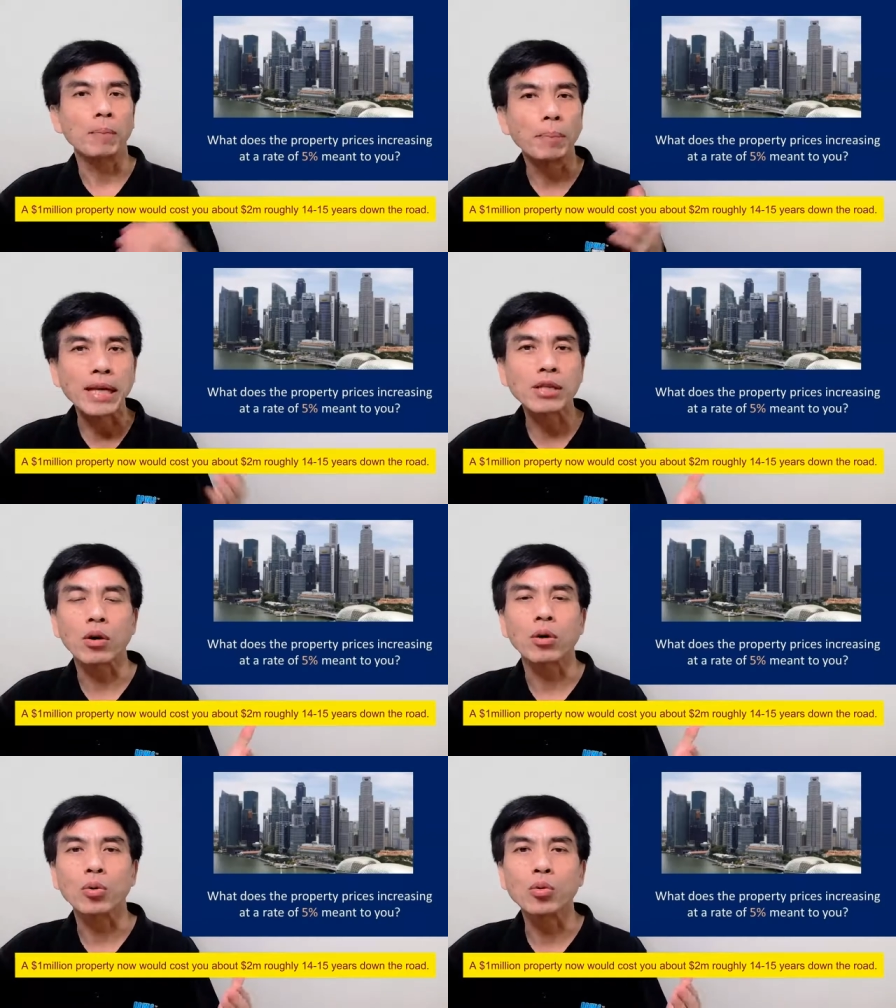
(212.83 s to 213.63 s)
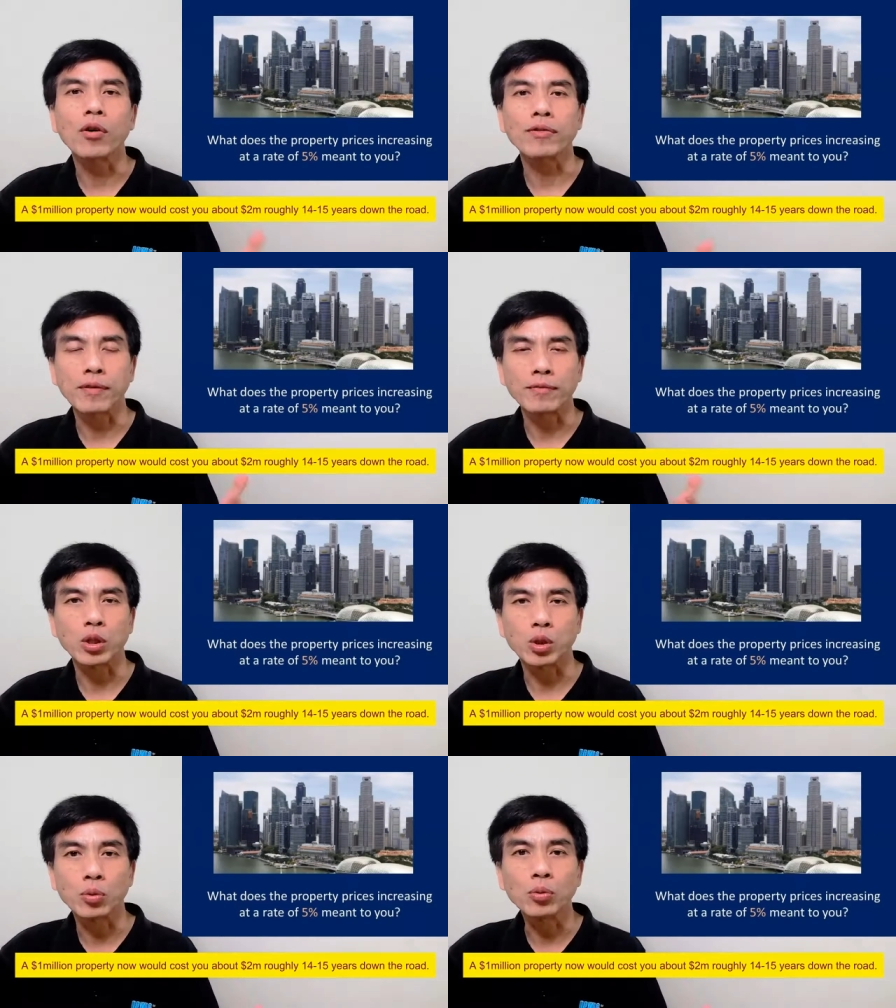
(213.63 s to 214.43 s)
Based on Rule of
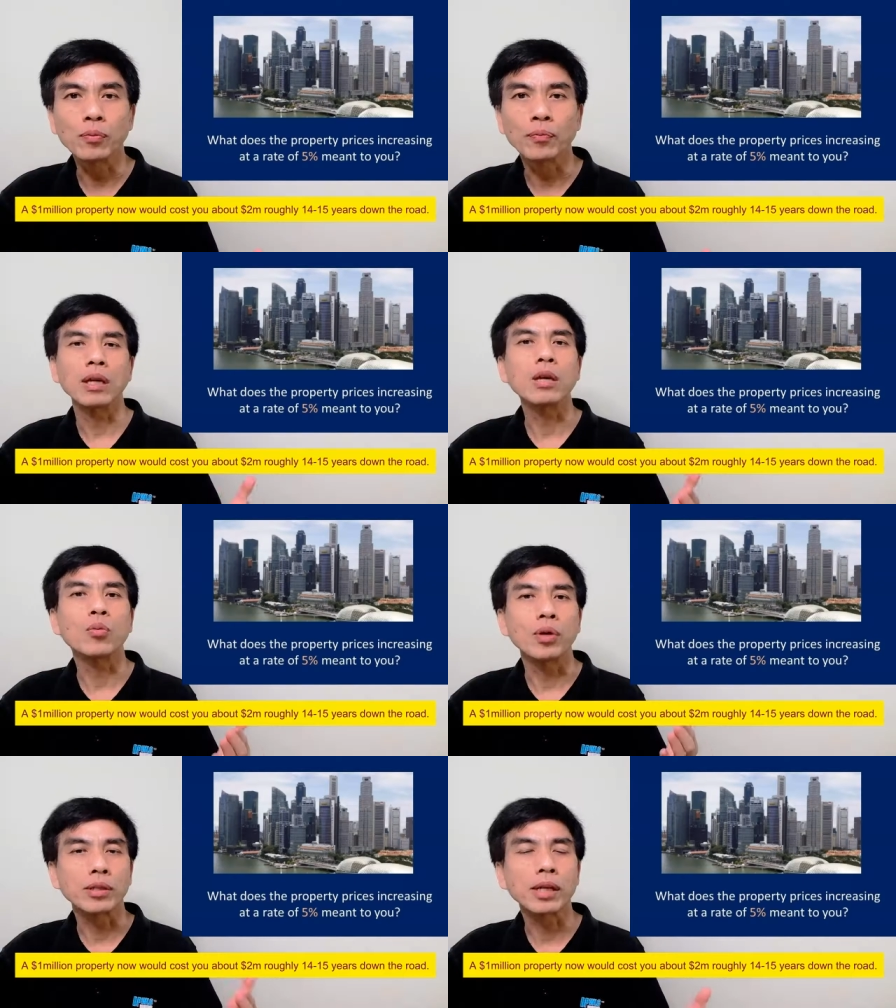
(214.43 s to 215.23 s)
72, it would